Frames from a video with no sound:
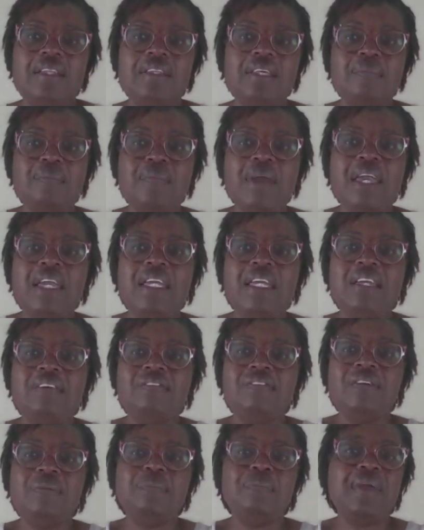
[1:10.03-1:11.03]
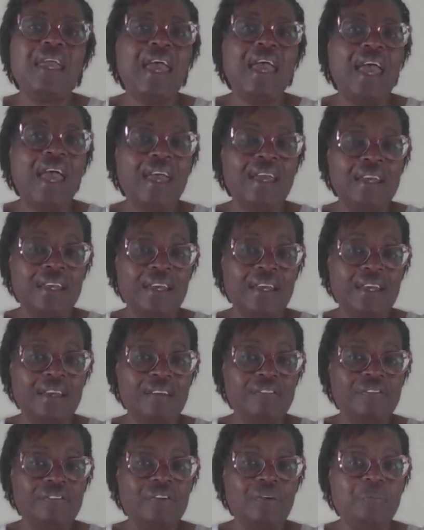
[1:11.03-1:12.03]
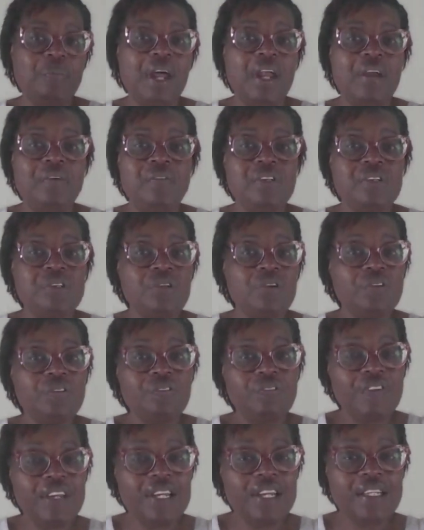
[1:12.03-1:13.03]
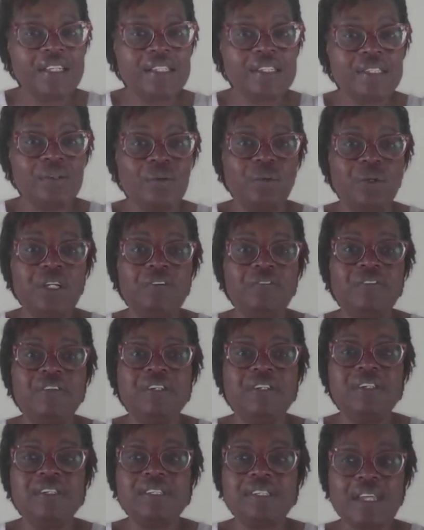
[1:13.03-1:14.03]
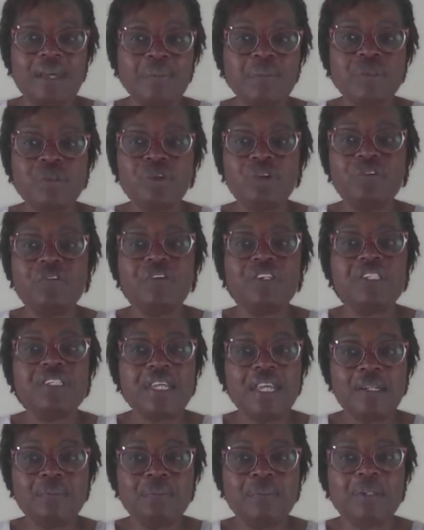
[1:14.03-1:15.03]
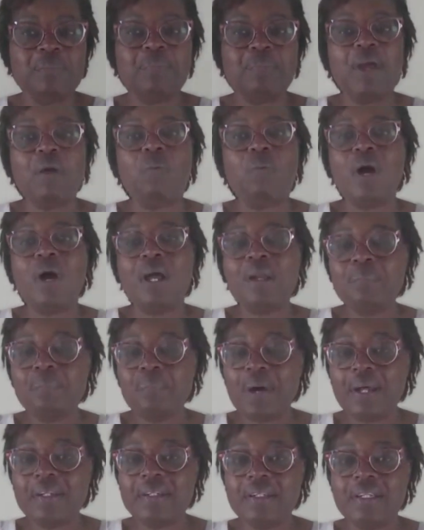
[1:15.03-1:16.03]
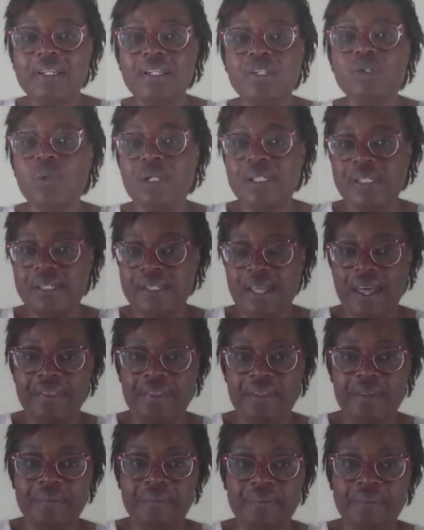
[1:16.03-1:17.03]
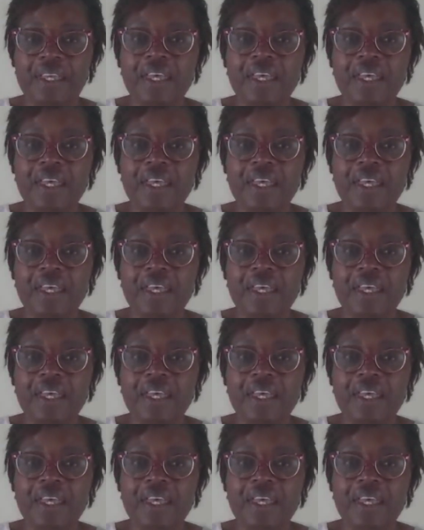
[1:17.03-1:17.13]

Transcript: There may even be anger from unresolved feelings or even some sort of resentment by one partner towards the other.